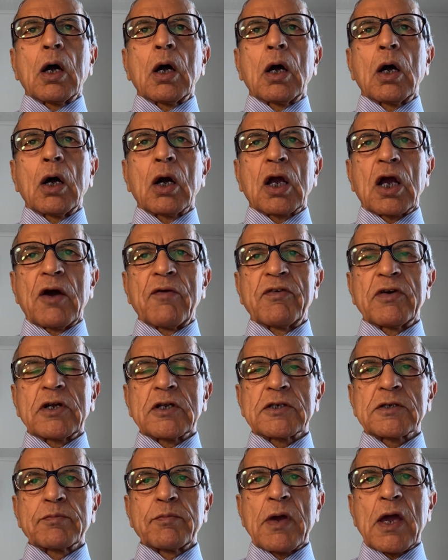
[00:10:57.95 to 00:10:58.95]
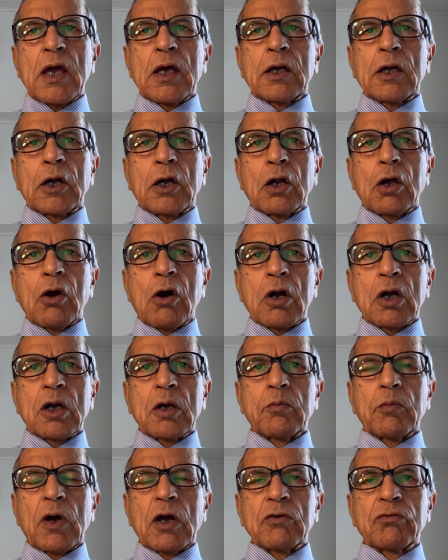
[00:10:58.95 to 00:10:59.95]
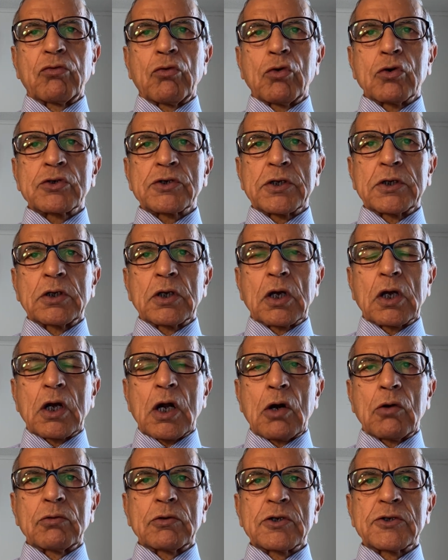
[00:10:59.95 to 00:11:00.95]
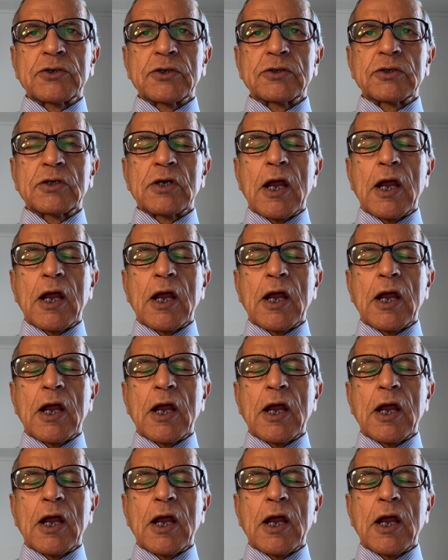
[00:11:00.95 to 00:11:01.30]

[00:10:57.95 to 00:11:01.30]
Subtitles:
A covetous man and gotten by forcing the ground. This is in